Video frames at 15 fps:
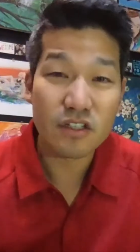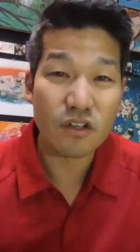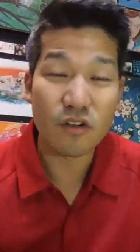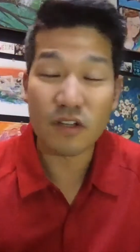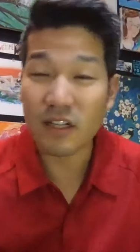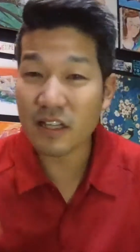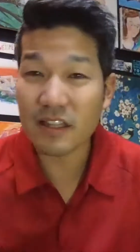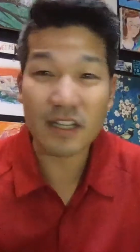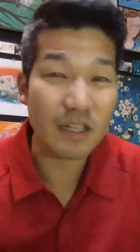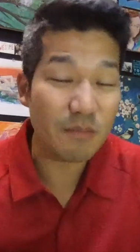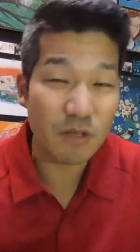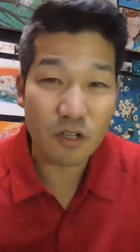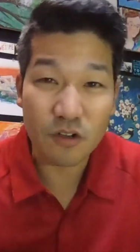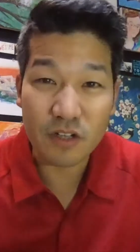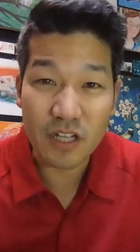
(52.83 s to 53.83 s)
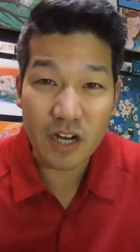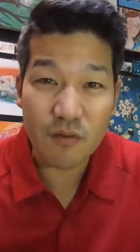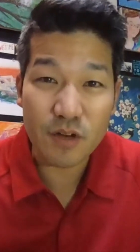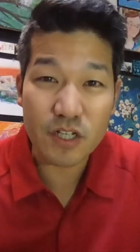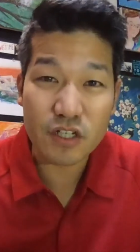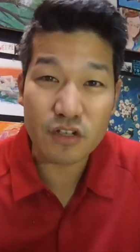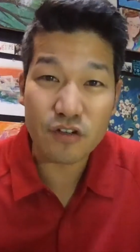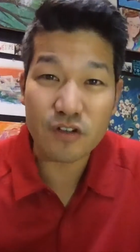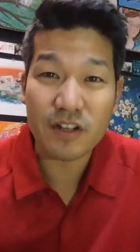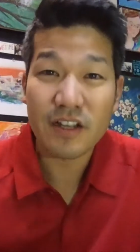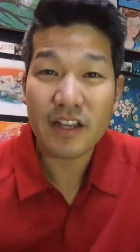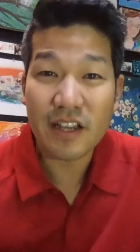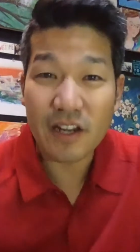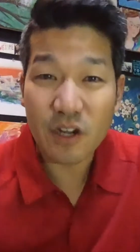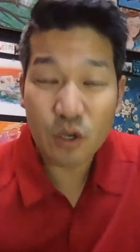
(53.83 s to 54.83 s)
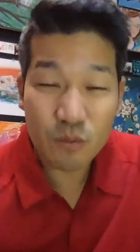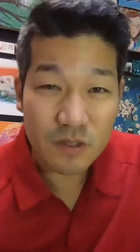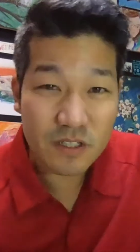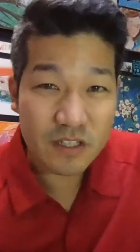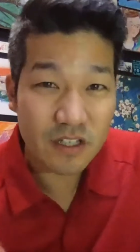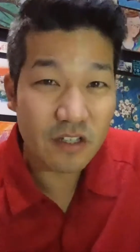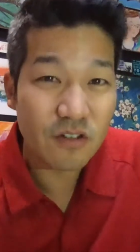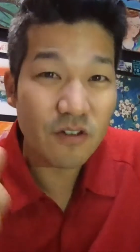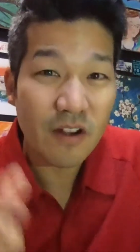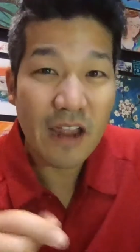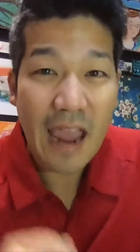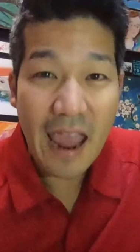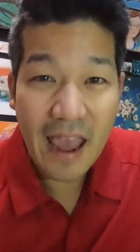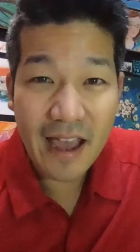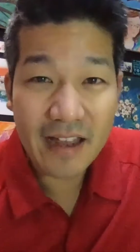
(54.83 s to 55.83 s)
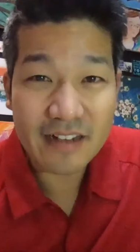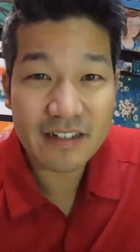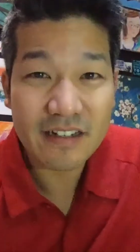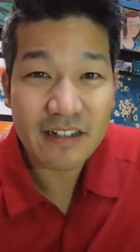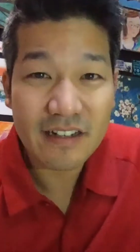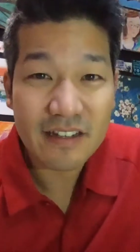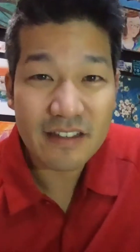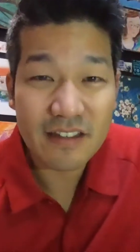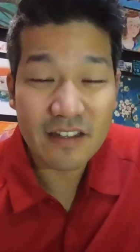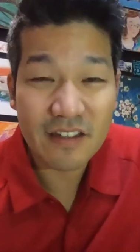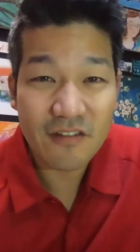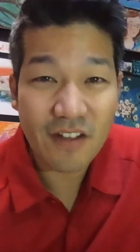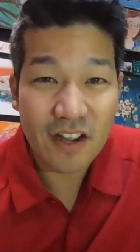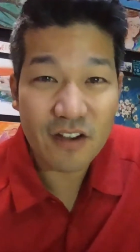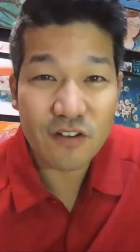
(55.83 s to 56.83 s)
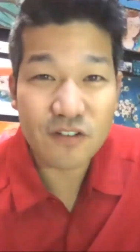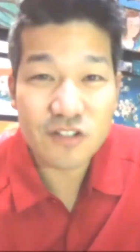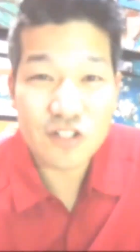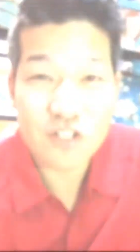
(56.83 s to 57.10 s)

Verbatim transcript: So click the link below, get registered, and I hope to see you at the Yifat Cohen